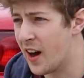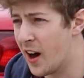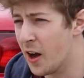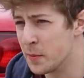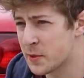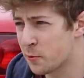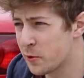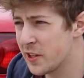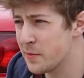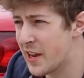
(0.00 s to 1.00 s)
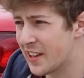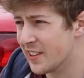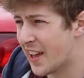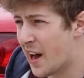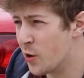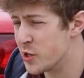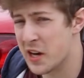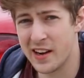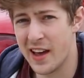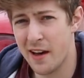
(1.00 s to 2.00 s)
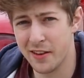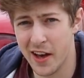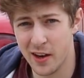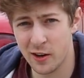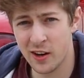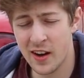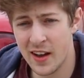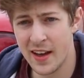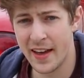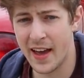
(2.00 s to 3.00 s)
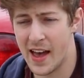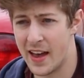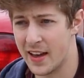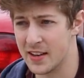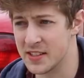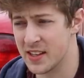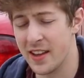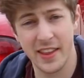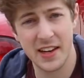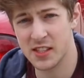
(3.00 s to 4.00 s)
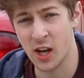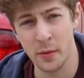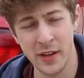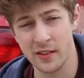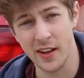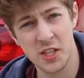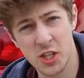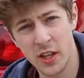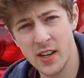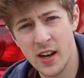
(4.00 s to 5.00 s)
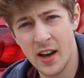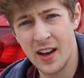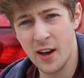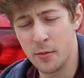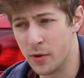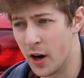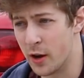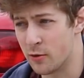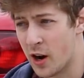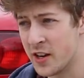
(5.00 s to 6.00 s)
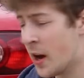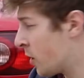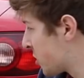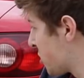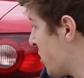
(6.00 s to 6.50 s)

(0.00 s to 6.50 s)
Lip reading: To really make it loud, you gotta have a header, and that's coming eventually. But right now I'll show